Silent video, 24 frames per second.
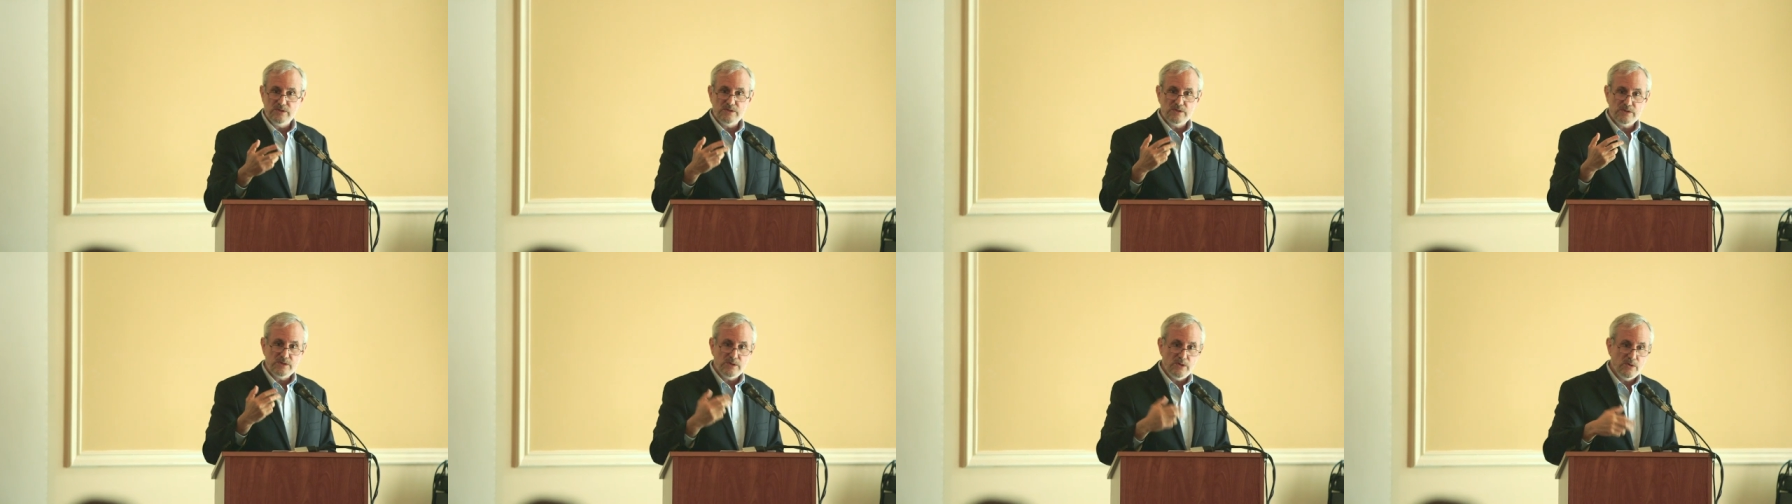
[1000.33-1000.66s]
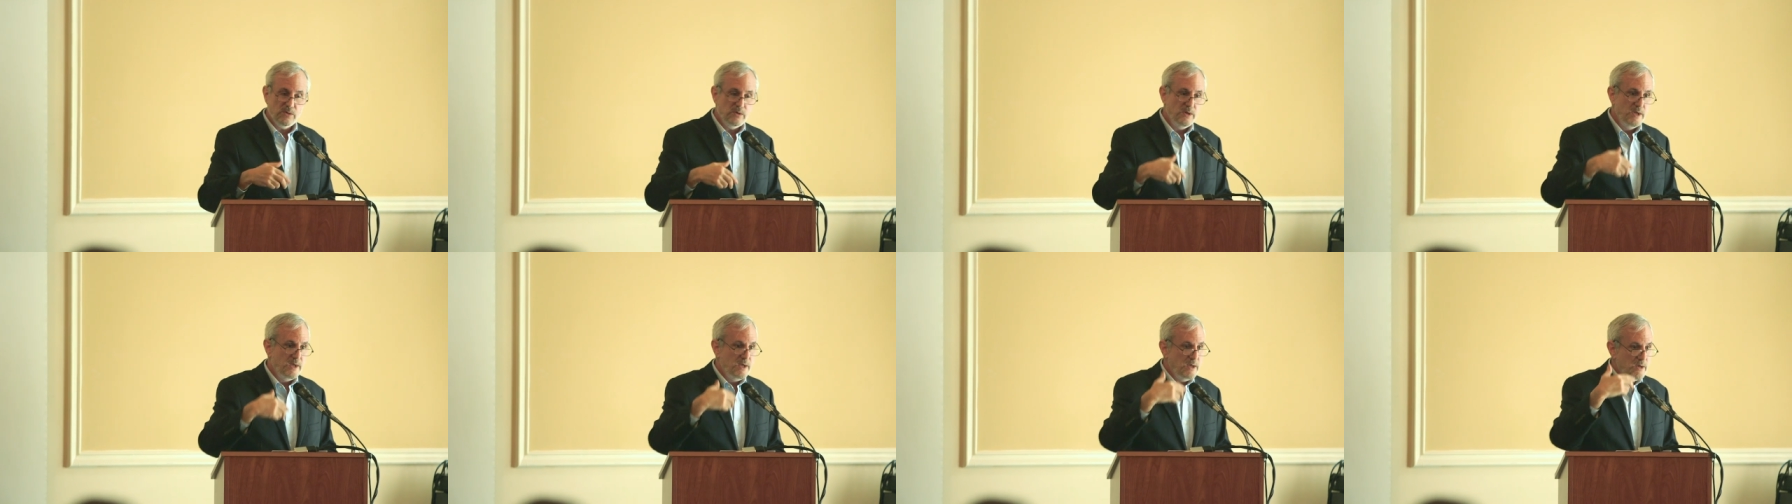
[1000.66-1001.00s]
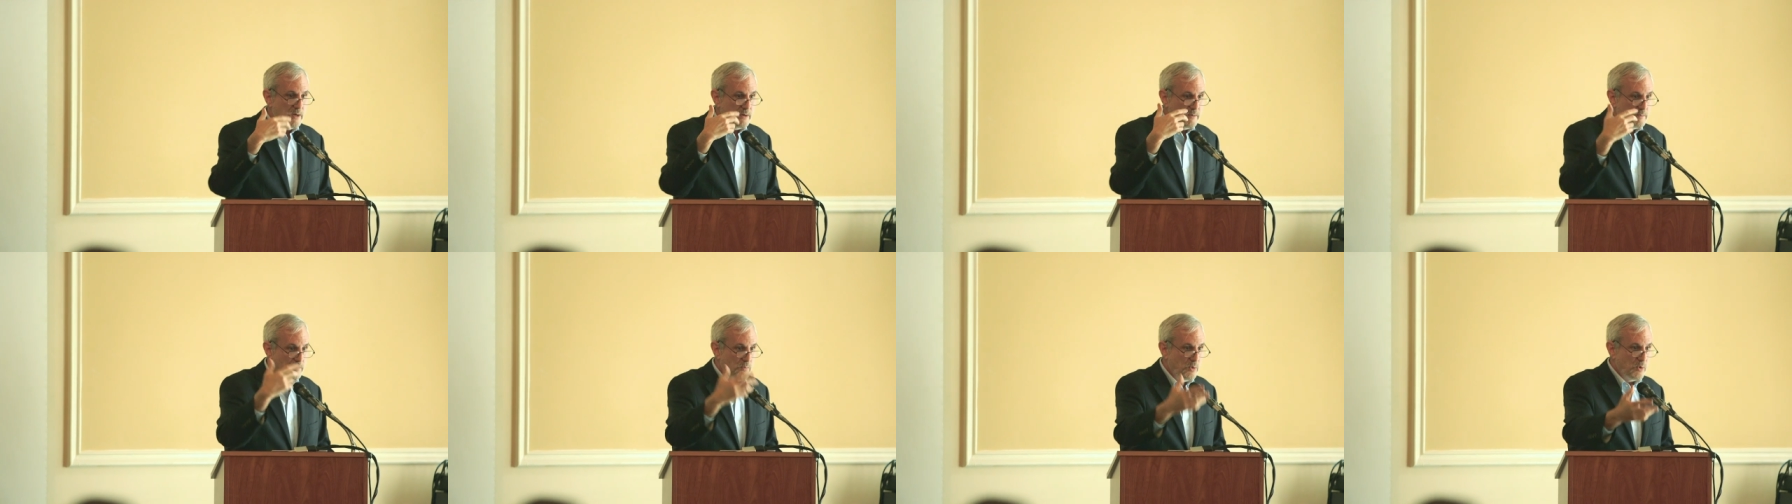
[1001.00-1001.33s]
So
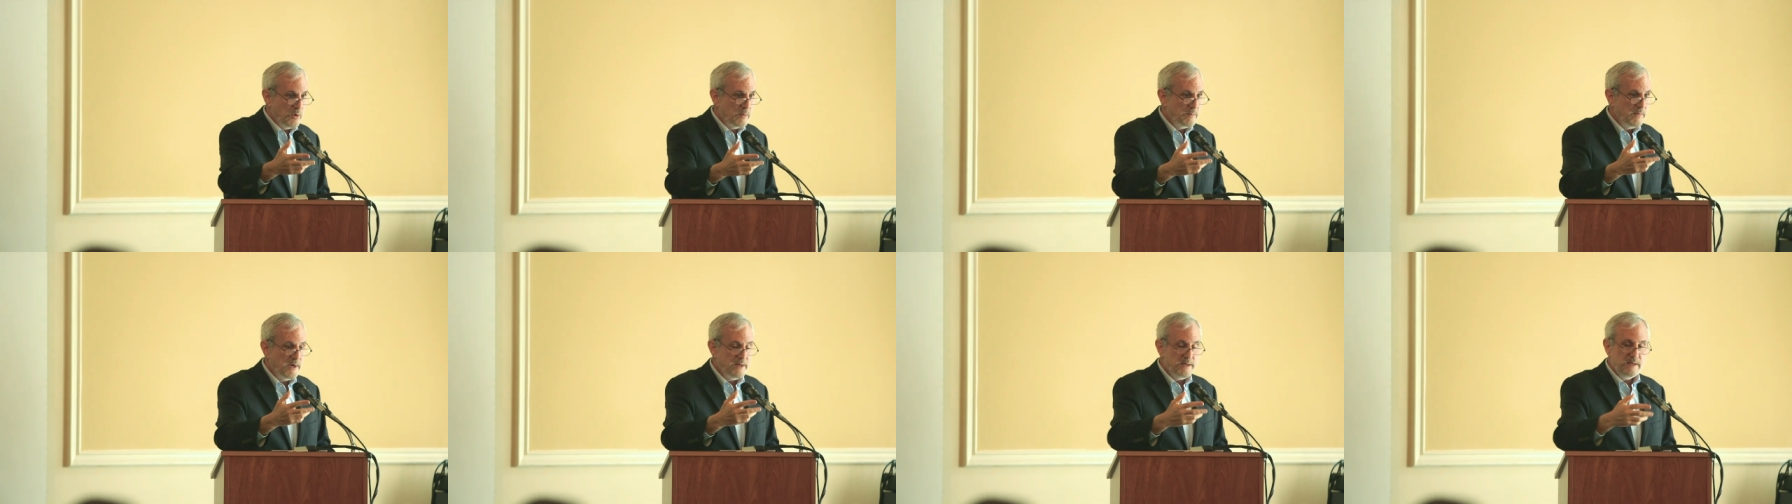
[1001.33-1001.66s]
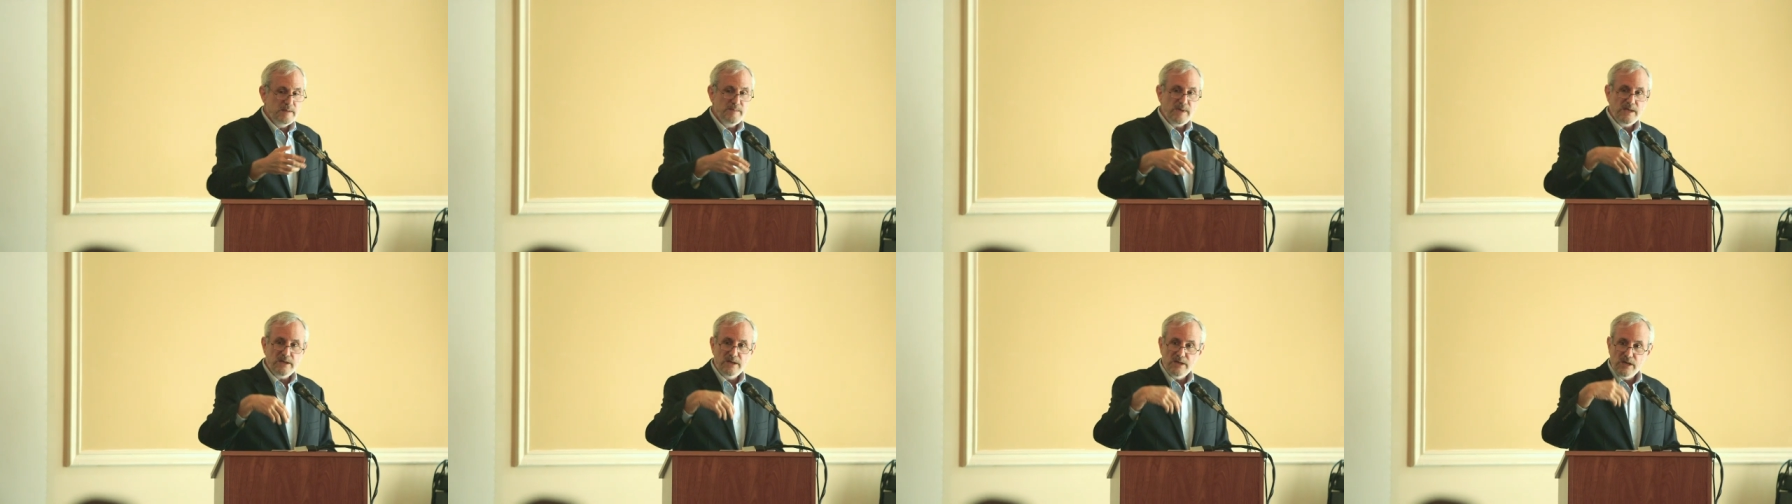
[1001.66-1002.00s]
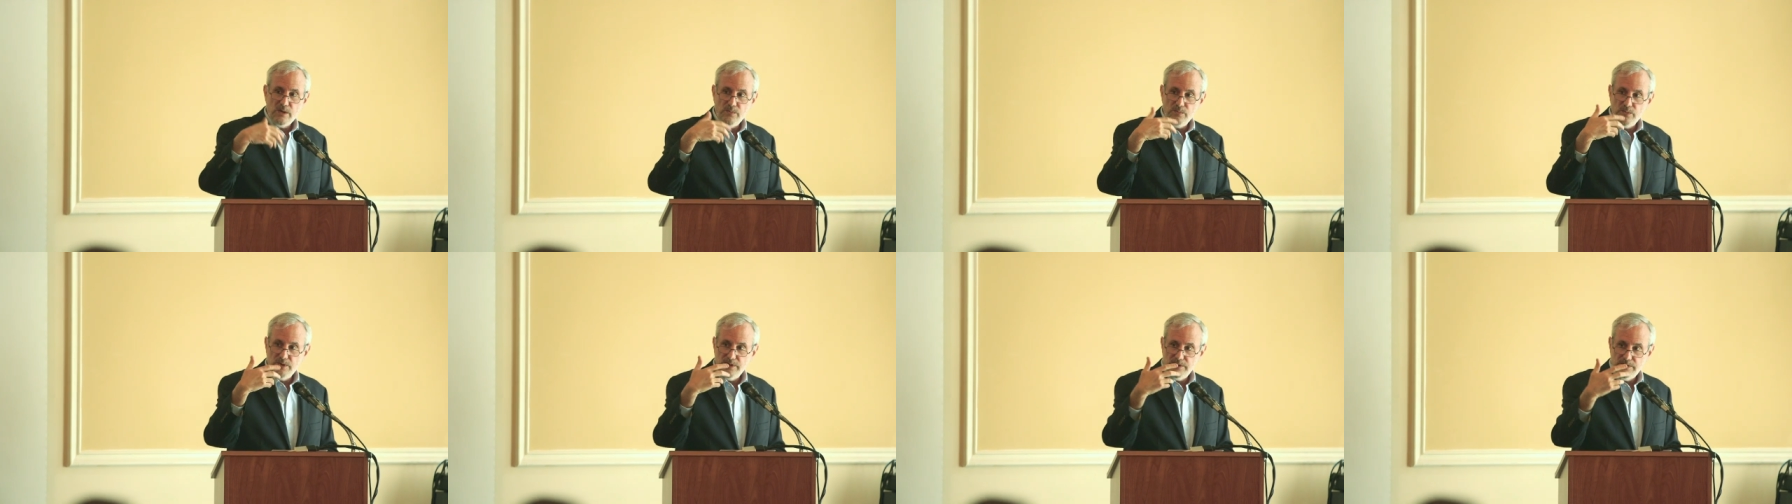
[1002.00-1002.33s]
more money may
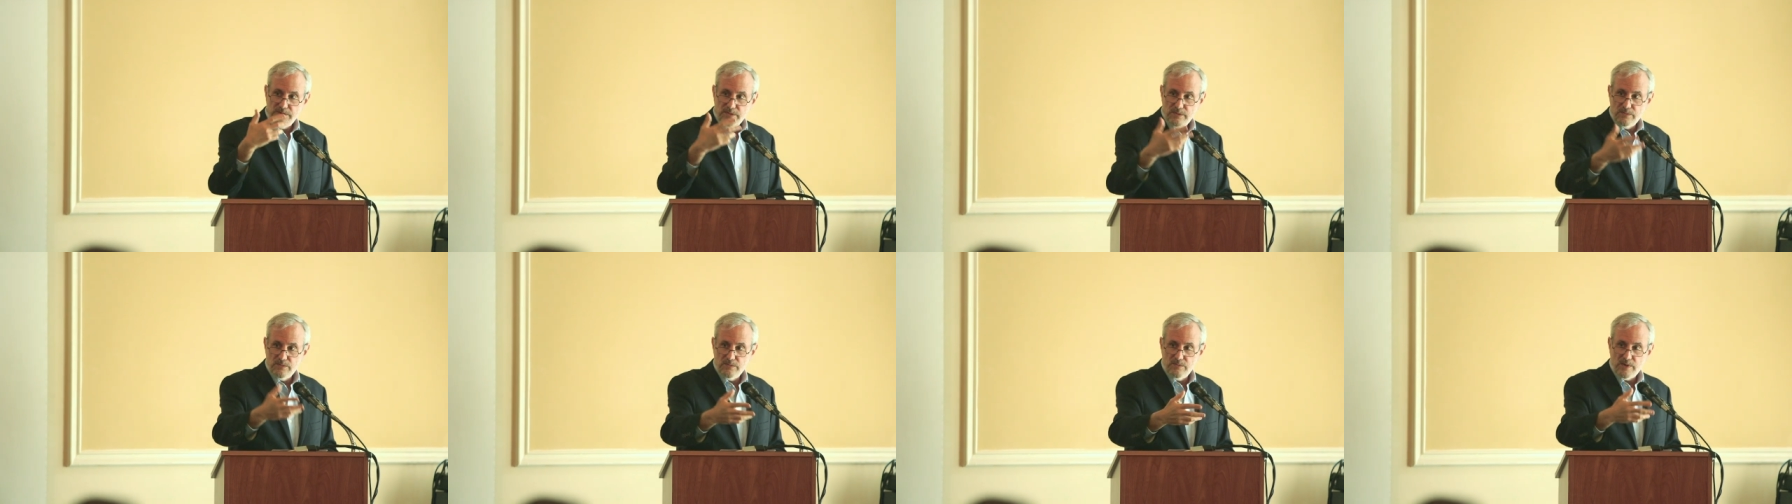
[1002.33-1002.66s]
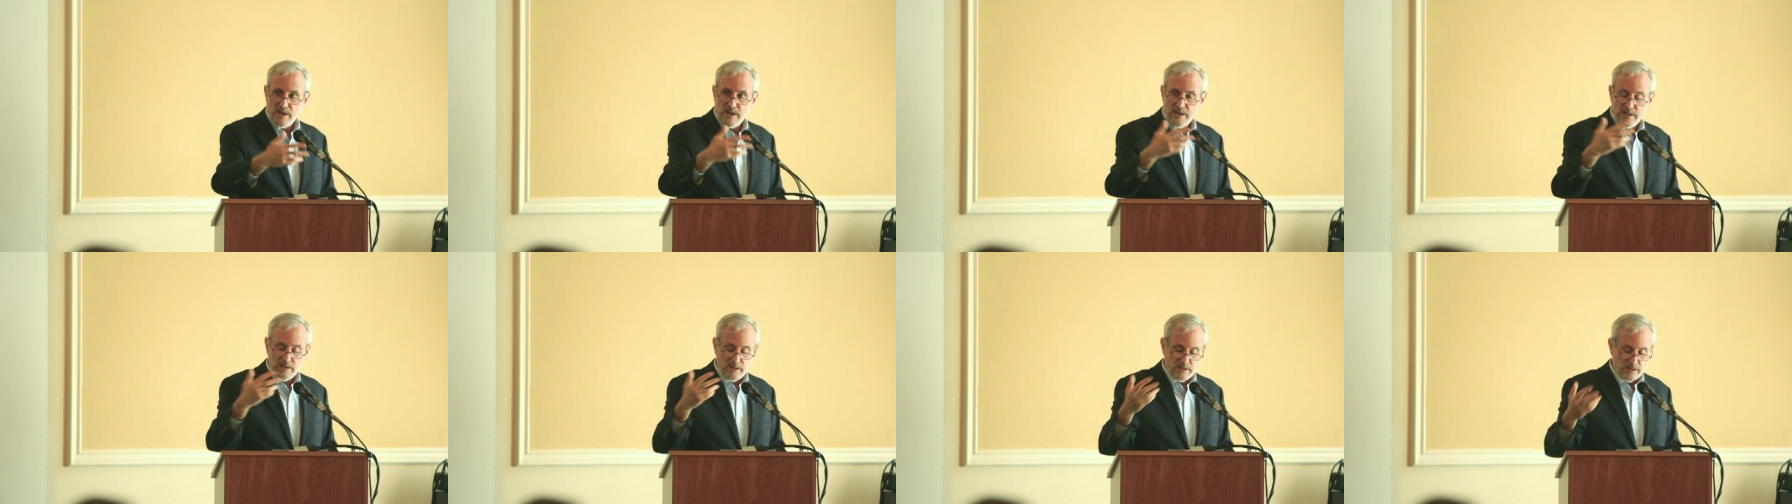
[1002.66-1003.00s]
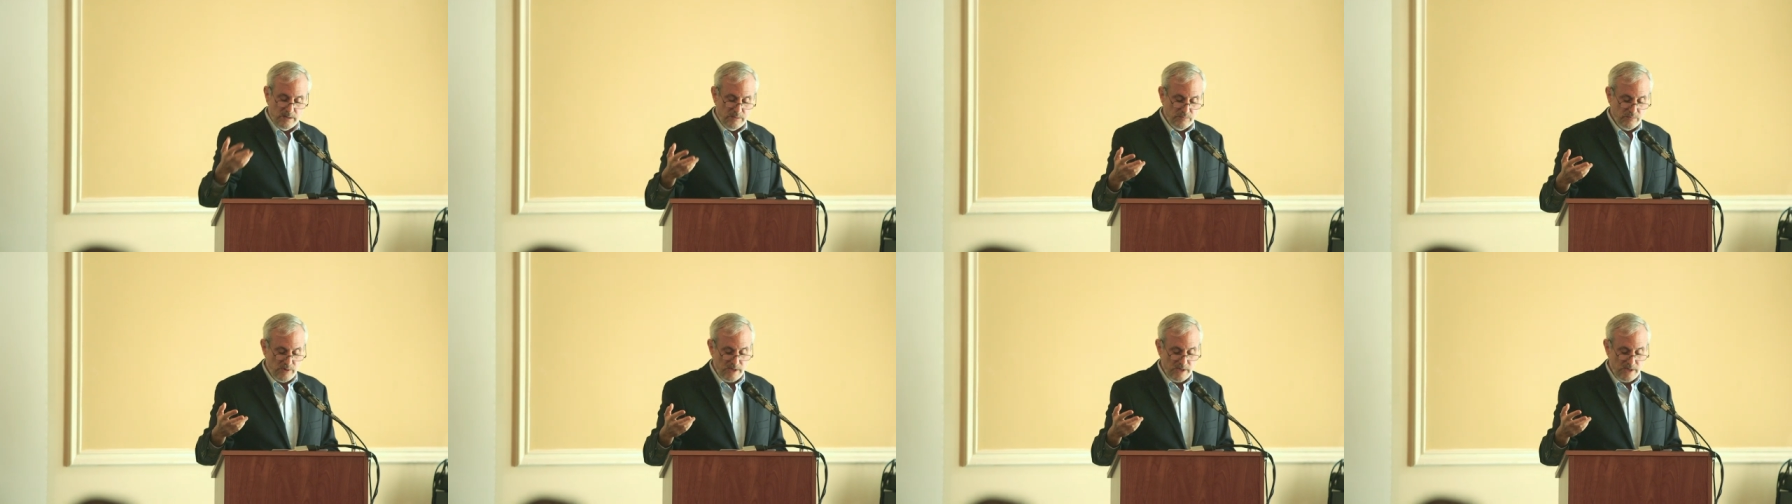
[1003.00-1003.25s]
come with a right, uh,